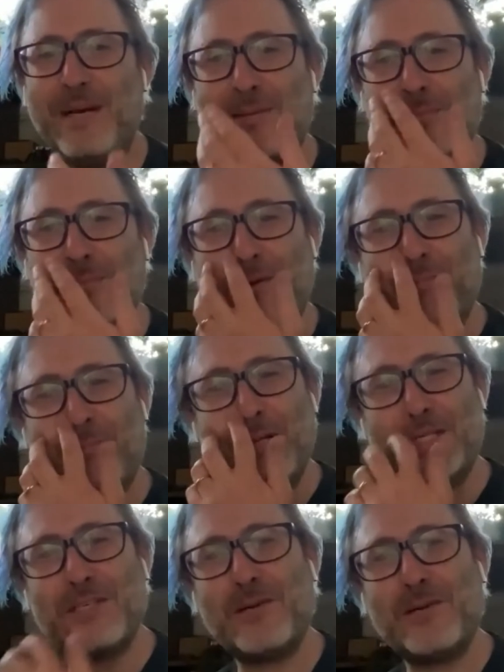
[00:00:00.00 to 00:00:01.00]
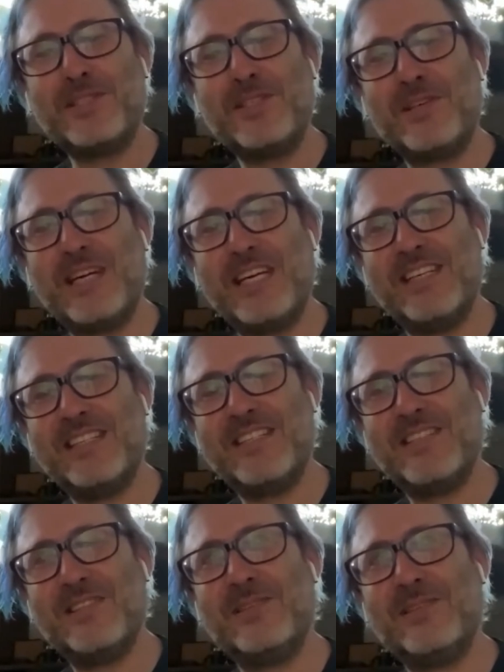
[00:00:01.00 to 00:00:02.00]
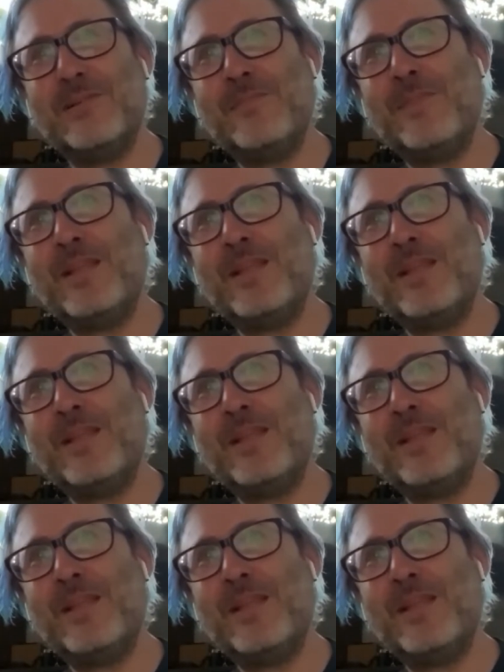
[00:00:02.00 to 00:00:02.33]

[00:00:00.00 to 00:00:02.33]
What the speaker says: my job is to try and to